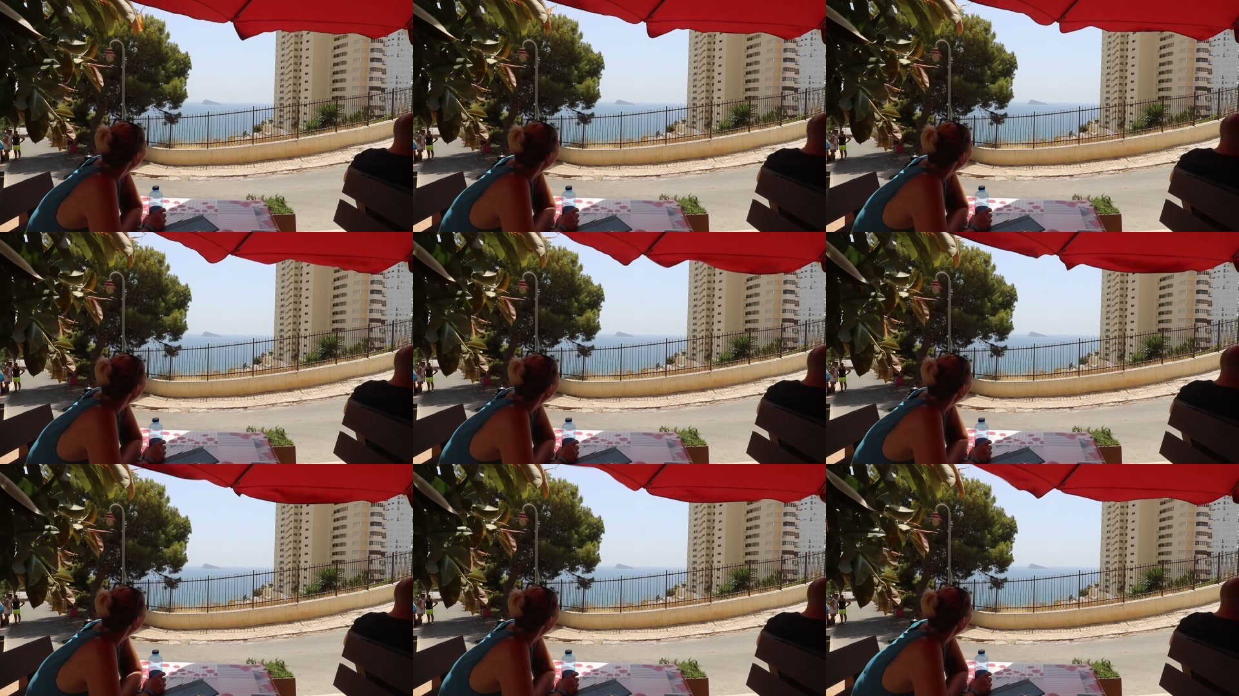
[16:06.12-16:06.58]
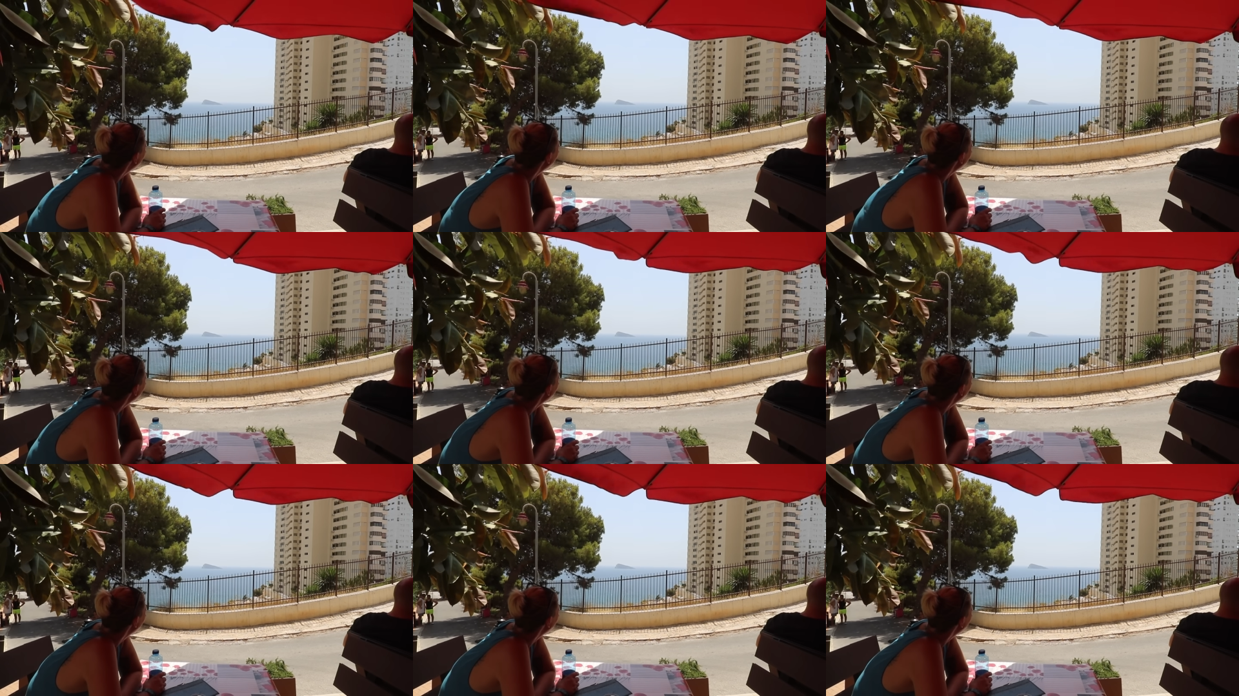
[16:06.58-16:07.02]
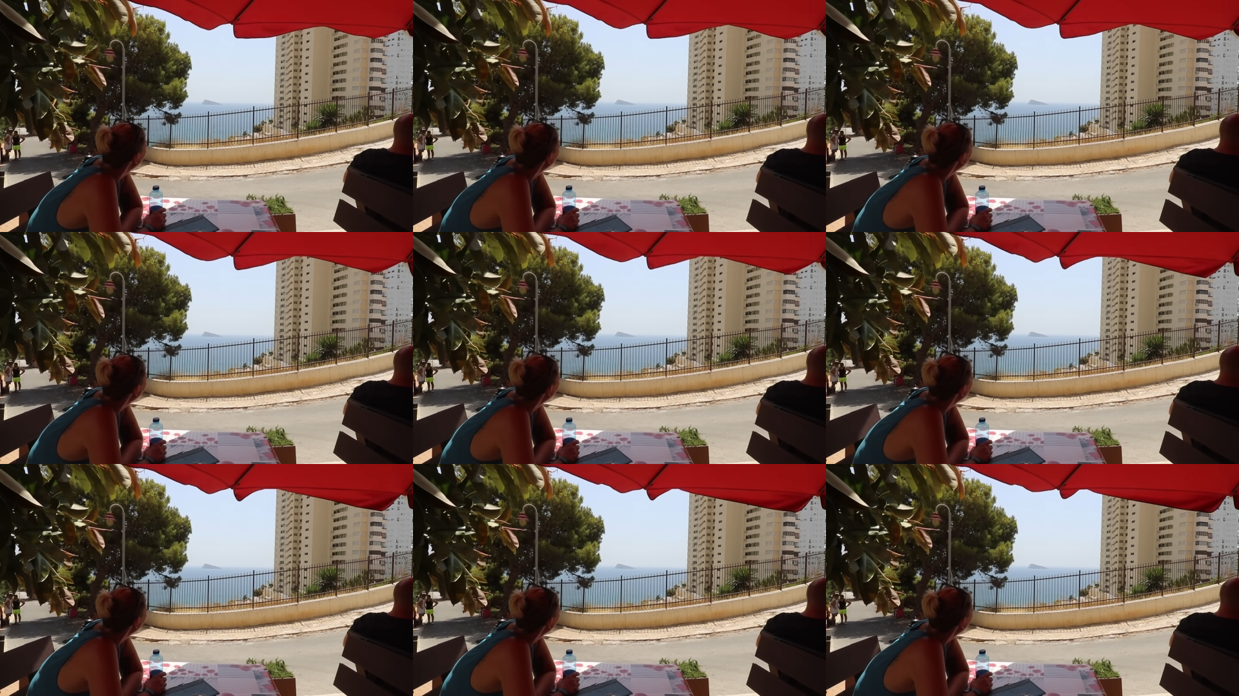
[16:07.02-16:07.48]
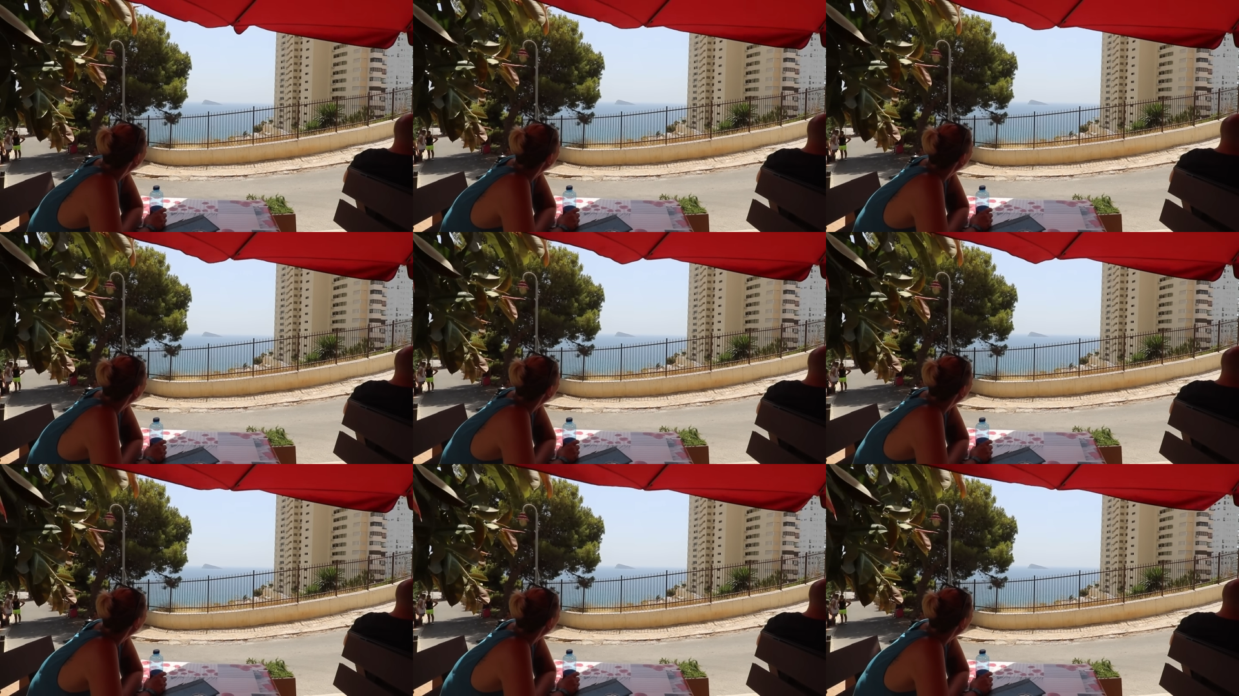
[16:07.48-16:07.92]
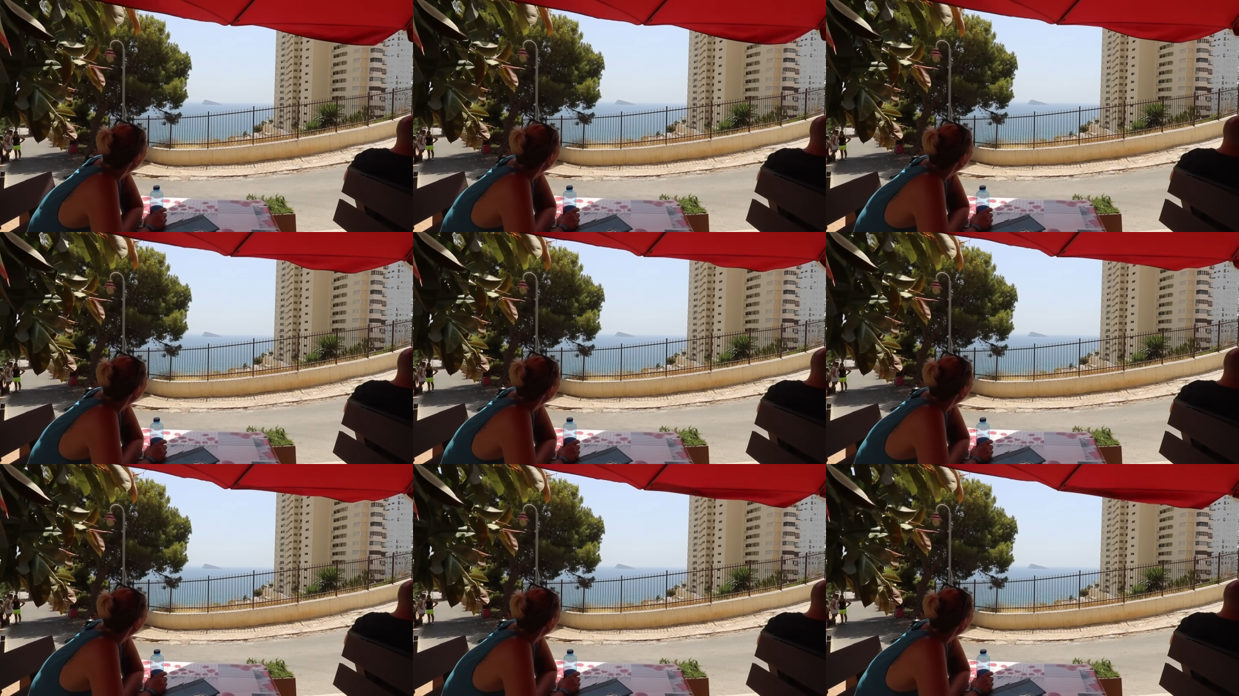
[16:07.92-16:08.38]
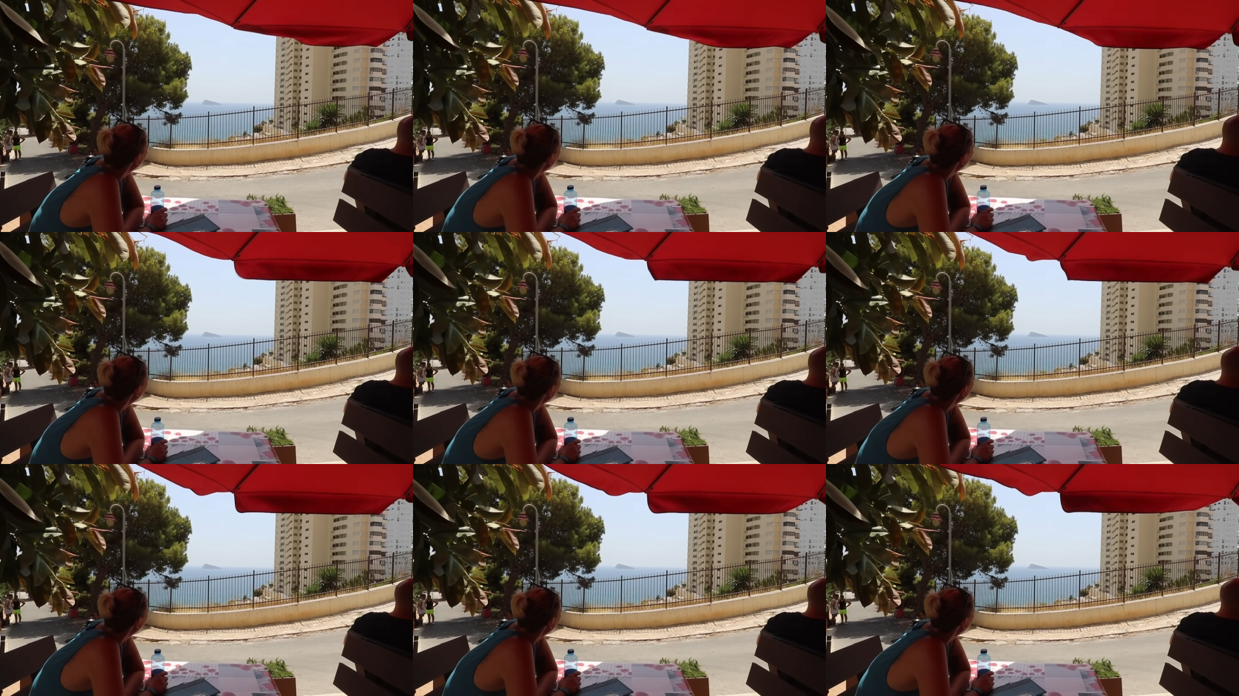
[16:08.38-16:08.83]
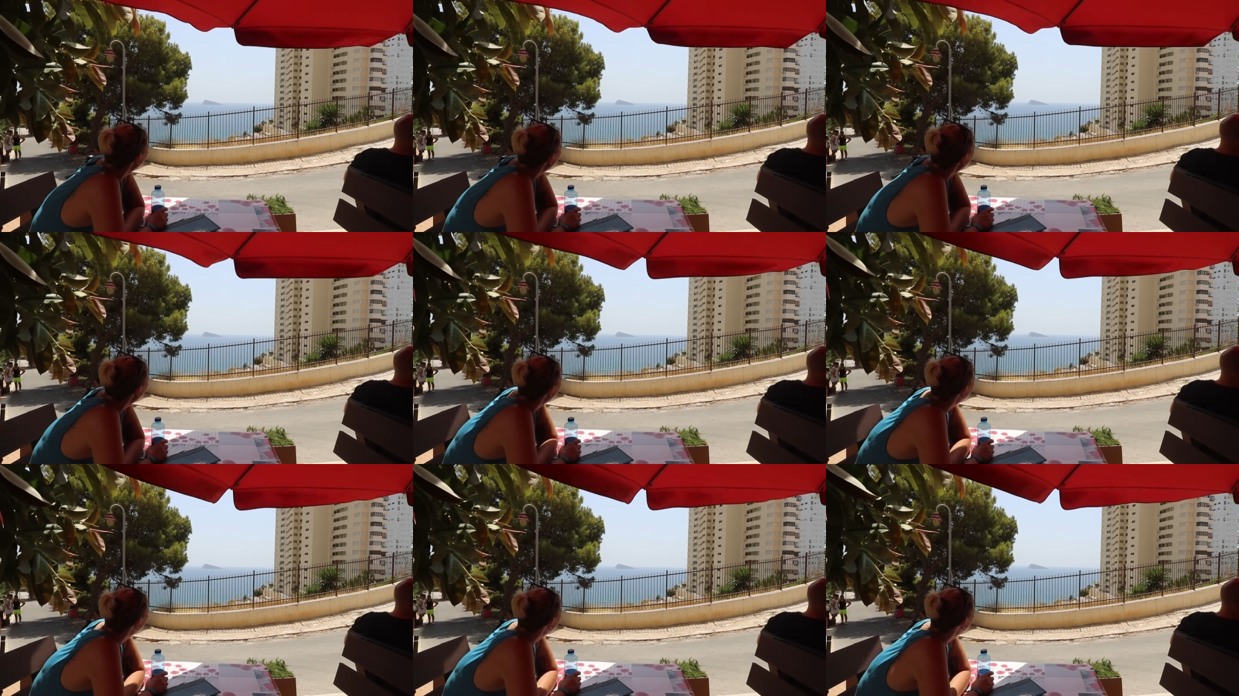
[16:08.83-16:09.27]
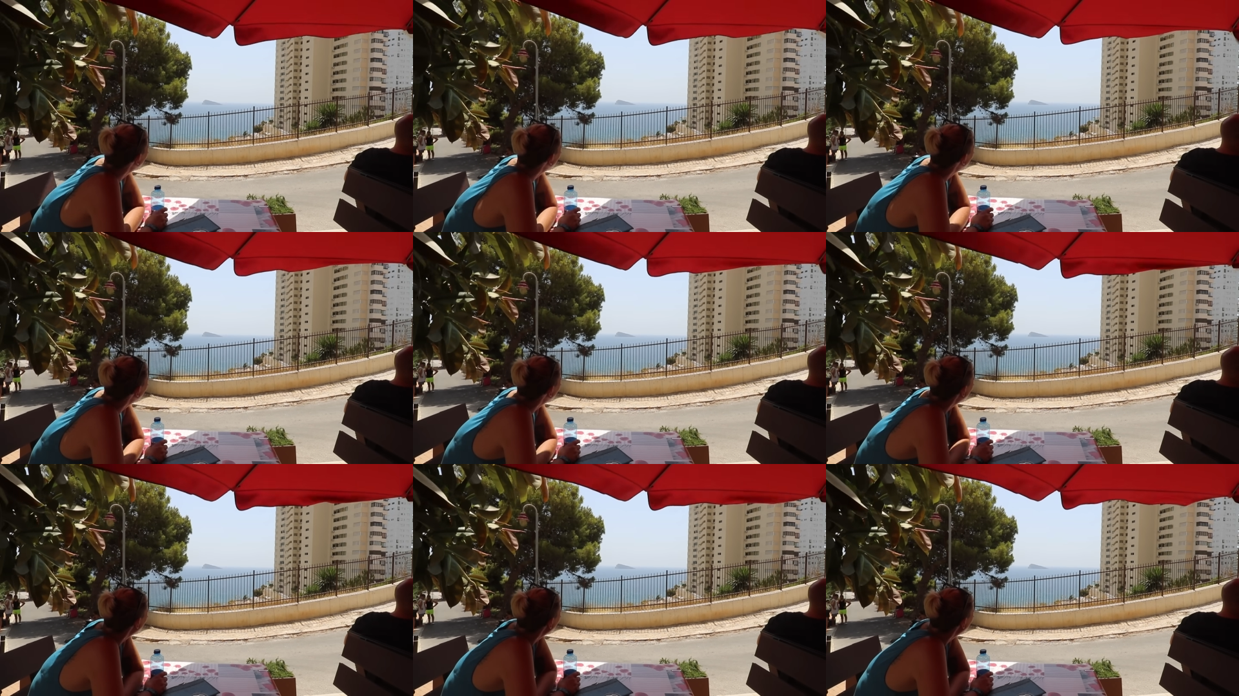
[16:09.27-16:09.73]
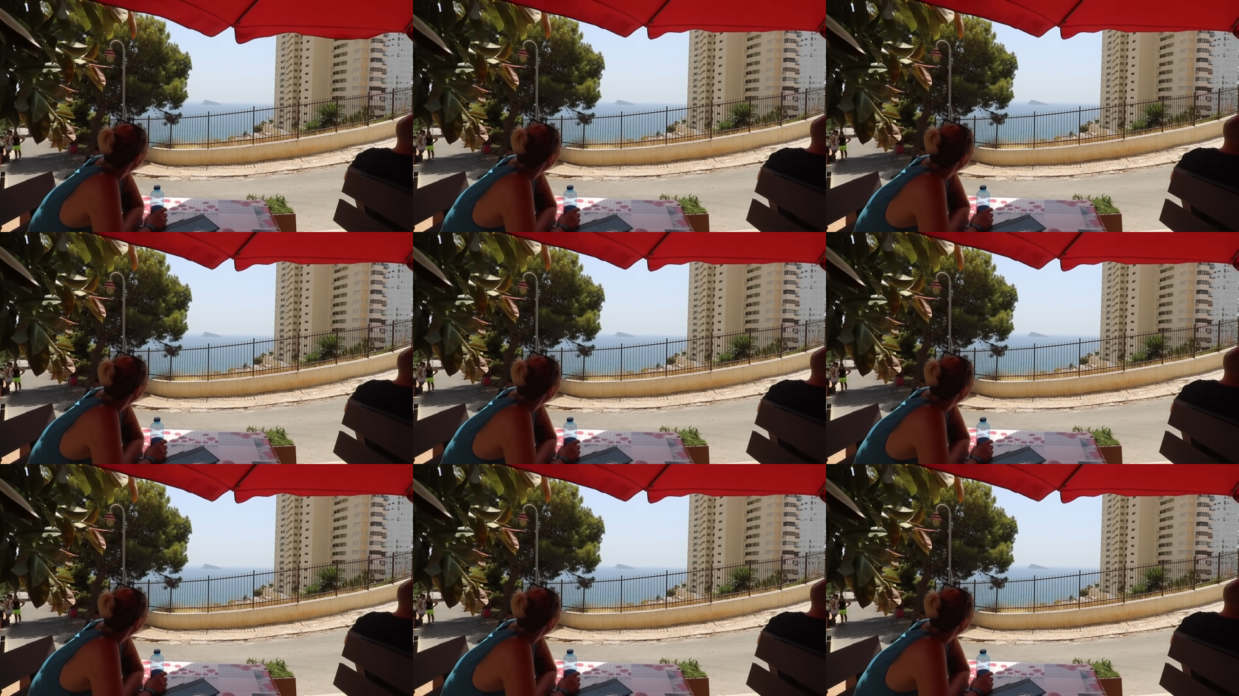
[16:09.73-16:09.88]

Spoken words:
(no speaker visible)